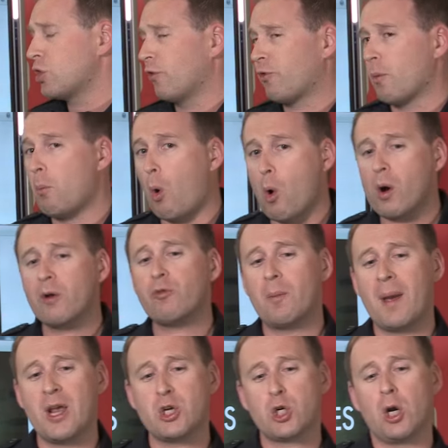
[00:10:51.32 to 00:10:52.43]
So for more
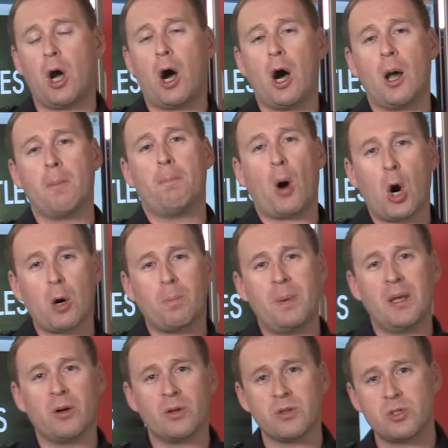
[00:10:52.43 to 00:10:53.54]
information on bark
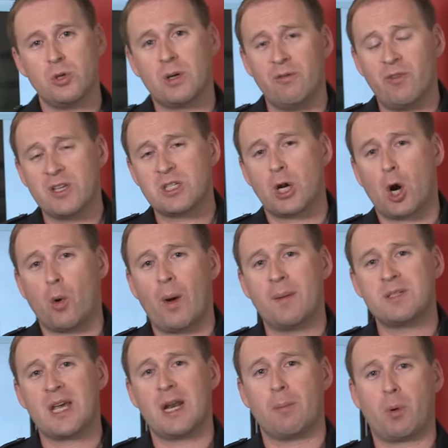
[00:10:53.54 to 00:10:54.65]
beetles, you can visit our
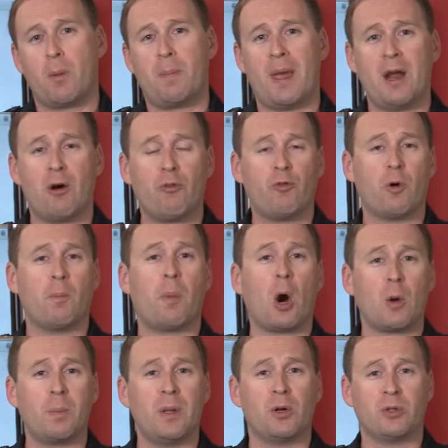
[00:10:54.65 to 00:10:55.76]
website at
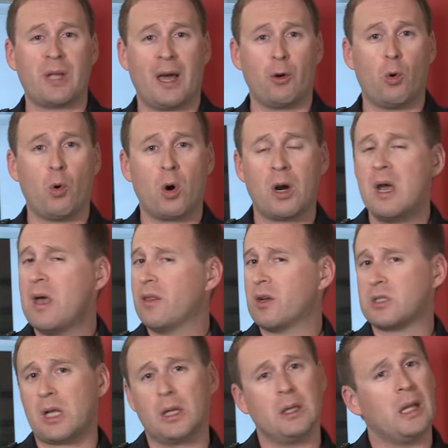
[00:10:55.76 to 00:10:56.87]
prepareforbarkbeetle.org.
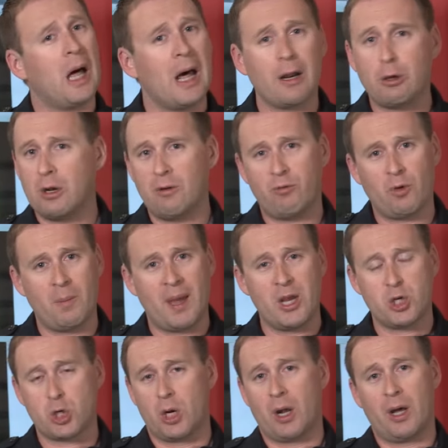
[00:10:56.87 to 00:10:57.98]
There's a lot of good
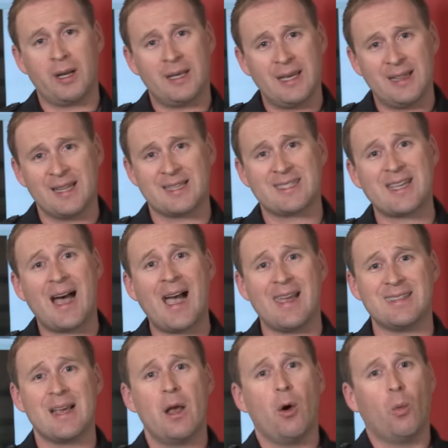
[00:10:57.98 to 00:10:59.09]
information on, again, the
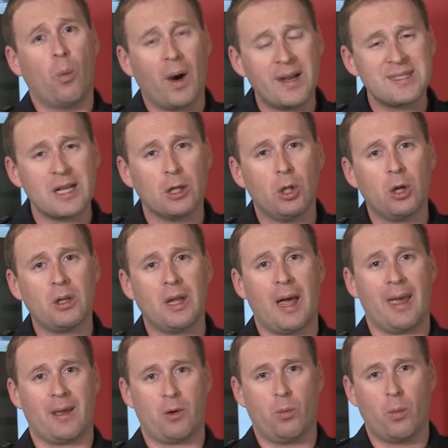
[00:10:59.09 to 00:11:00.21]
signs. What does it look like?